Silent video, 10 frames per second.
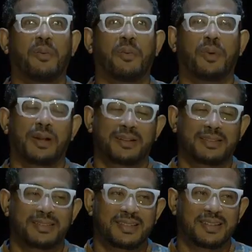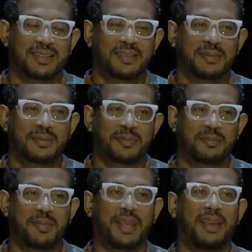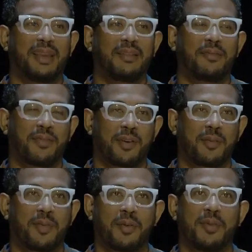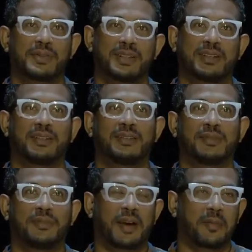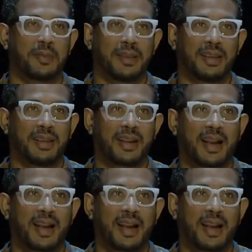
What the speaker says: Well, being from a musical family